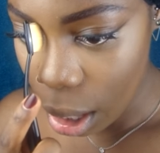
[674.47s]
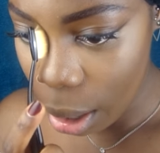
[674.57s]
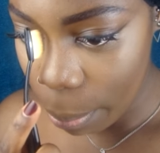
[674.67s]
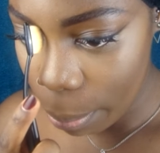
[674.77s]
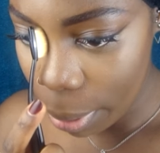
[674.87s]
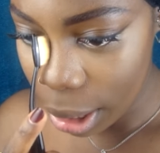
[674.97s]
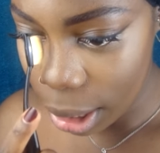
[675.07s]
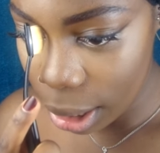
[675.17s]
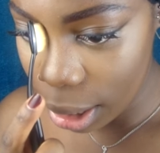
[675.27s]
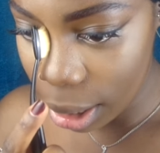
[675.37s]

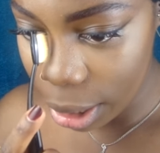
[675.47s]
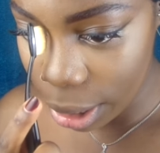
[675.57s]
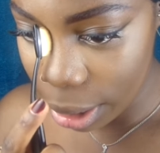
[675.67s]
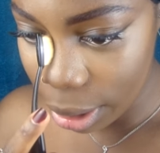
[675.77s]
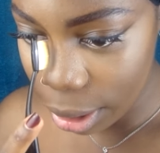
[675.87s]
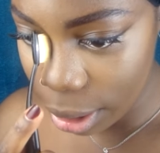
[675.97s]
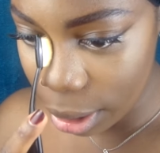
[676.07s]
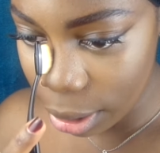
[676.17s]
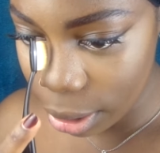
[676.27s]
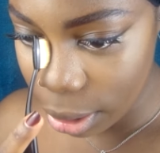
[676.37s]
apply
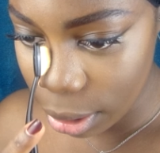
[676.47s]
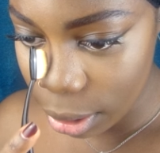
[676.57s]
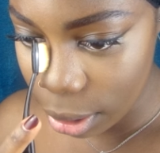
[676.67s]
that.